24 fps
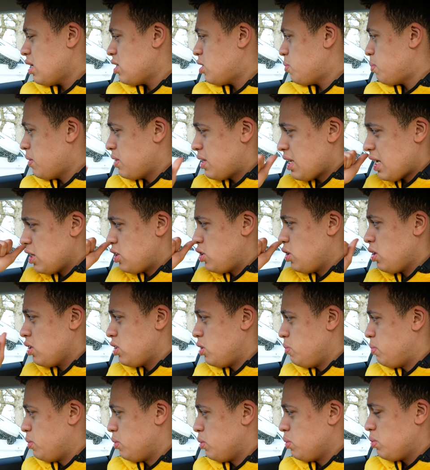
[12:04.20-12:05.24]
suppose that
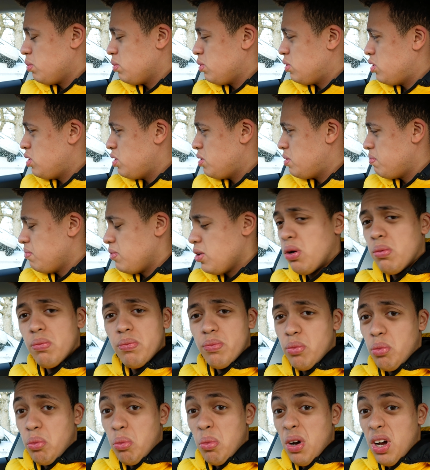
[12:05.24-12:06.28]
charging port was just not
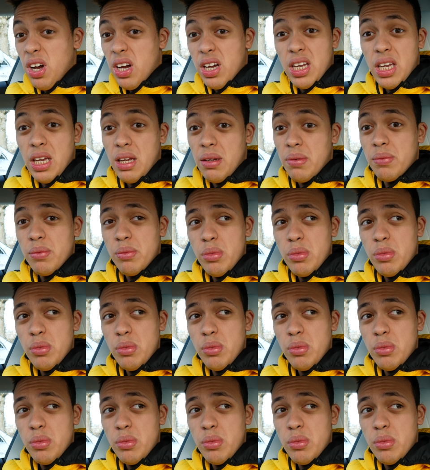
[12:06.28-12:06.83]
working,